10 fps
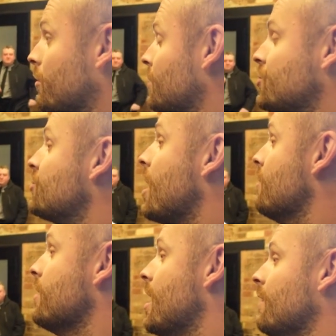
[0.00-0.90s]
were
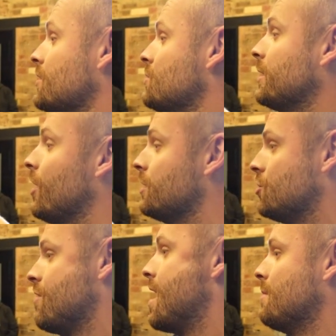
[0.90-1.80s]
so nervous. We got the
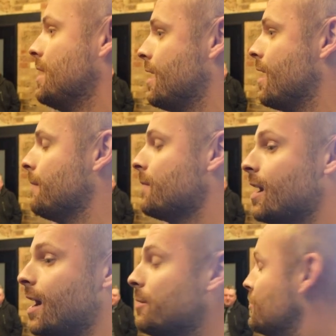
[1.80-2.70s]
tram here, and I